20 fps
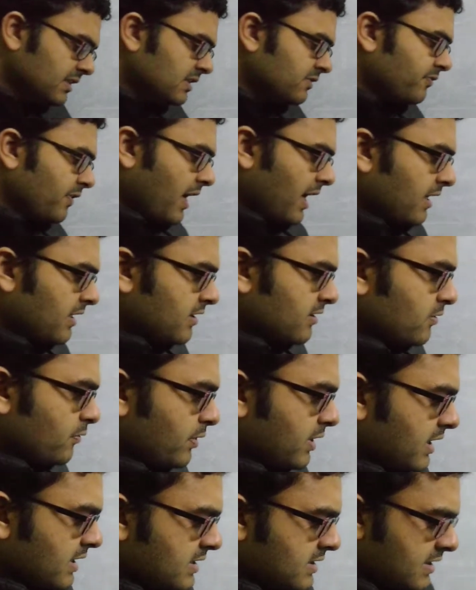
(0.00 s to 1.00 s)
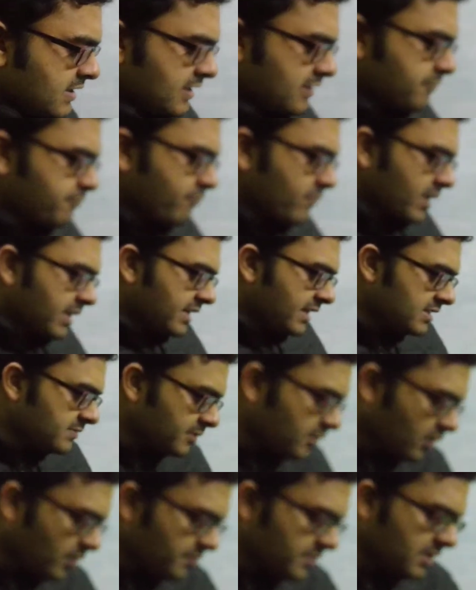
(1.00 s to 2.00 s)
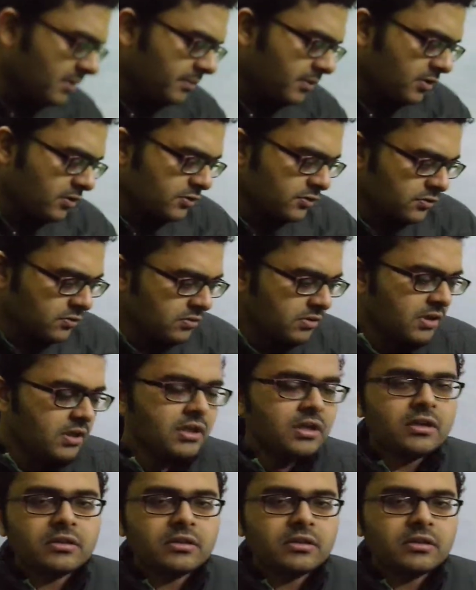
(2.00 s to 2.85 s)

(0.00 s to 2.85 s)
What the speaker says: this fact, we can say it has been observed also